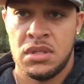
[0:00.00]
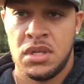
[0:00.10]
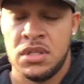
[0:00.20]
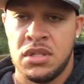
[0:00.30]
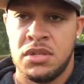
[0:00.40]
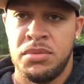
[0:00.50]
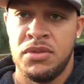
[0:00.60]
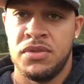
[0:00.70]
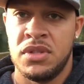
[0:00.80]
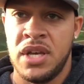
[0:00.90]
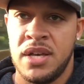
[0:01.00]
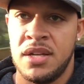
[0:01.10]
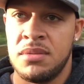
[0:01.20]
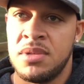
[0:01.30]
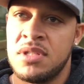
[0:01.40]
Today's such a beautiful day and
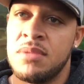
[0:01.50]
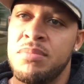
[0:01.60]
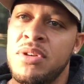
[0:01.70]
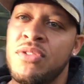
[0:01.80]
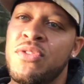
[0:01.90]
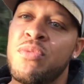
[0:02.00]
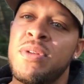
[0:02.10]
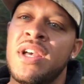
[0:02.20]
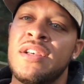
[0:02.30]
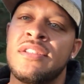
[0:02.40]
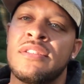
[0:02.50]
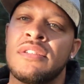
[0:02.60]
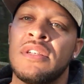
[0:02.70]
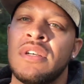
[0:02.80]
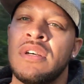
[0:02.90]
I'm such a beautiful place.
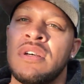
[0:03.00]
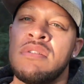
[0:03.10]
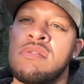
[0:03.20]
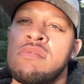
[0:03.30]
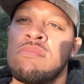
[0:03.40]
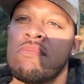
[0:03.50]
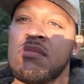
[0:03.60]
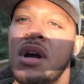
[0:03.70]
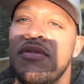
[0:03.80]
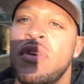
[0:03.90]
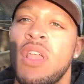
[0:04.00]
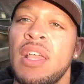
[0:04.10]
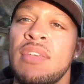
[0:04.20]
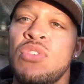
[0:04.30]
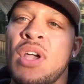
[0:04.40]
I figure
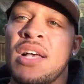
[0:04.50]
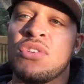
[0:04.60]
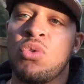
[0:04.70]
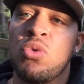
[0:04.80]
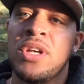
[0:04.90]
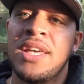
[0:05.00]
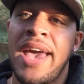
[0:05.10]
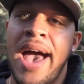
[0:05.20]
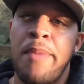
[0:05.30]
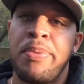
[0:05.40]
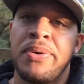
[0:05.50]
I'll give you guys a recap.